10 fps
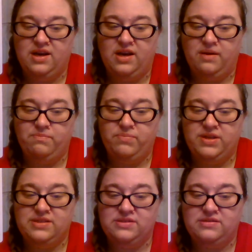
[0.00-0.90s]
um,
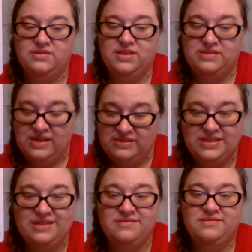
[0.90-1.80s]
but it's it's
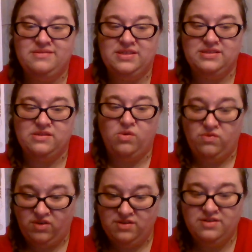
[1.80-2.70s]
ending, it's
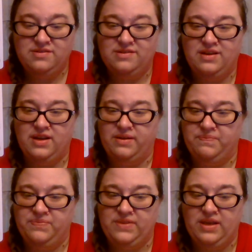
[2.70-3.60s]
over.
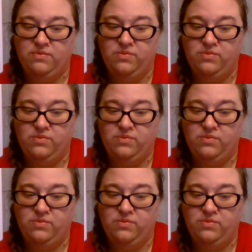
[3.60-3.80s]
Um, it